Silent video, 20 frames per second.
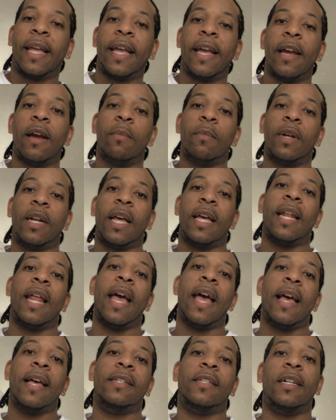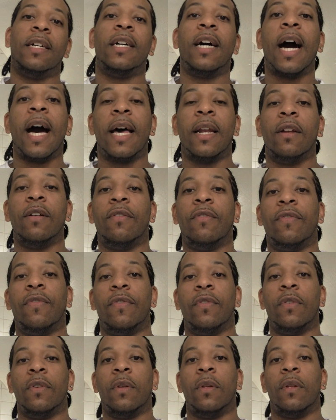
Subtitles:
camera that has a lot of